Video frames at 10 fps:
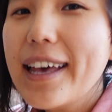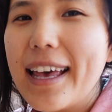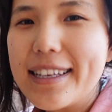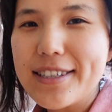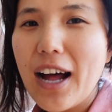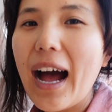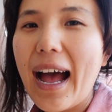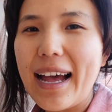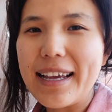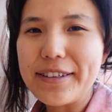is not
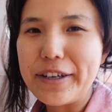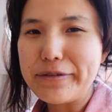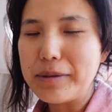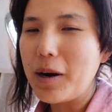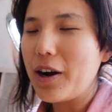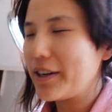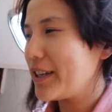high enough for Mark.